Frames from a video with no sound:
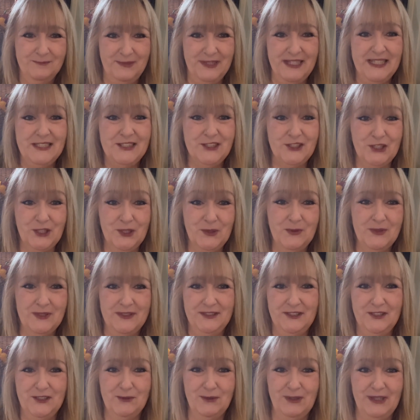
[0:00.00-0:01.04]
please do.
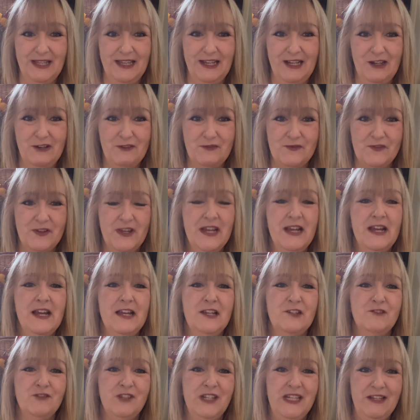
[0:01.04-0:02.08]
You'll laugh.
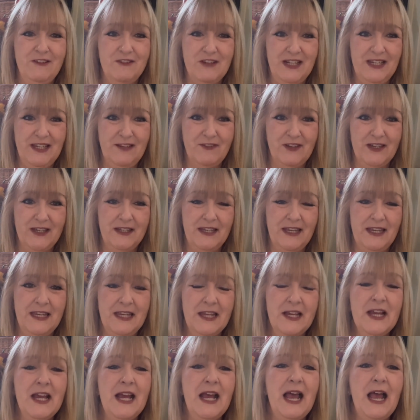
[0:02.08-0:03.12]
It's really, really funny.
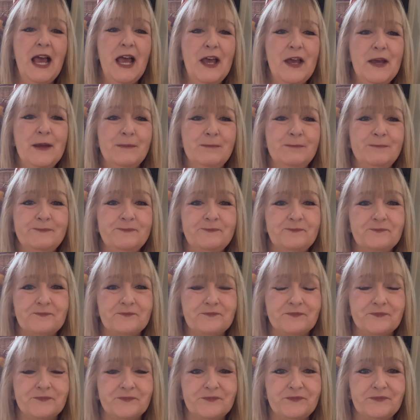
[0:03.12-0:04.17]
Um,
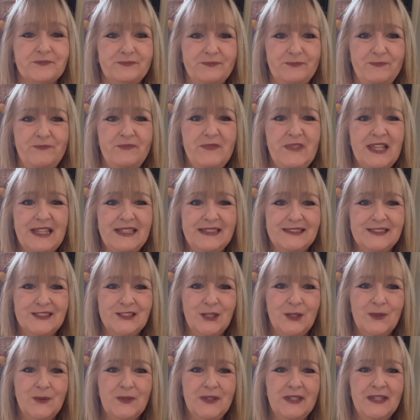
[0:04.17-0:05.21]

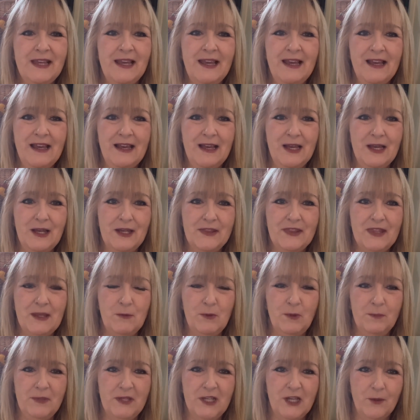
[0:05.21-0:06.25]
so yeah, they
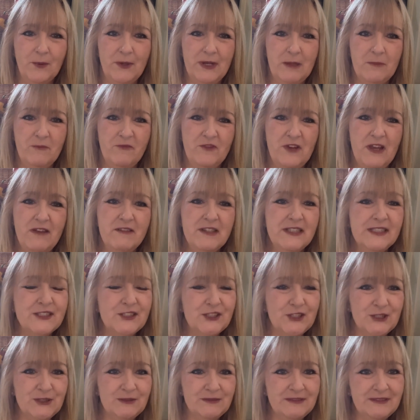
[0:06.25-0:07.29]
will be going up very
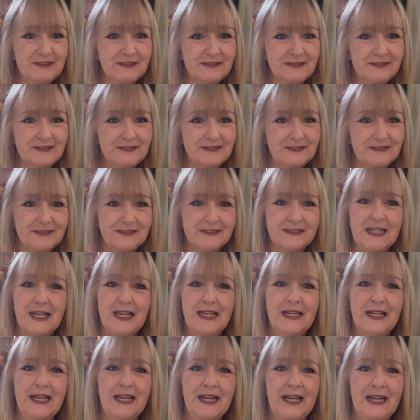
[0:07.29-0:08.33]
soon.
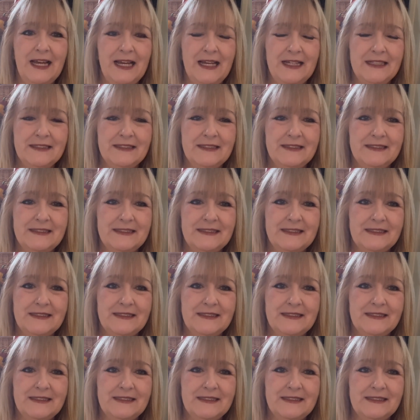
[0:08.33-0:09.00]
And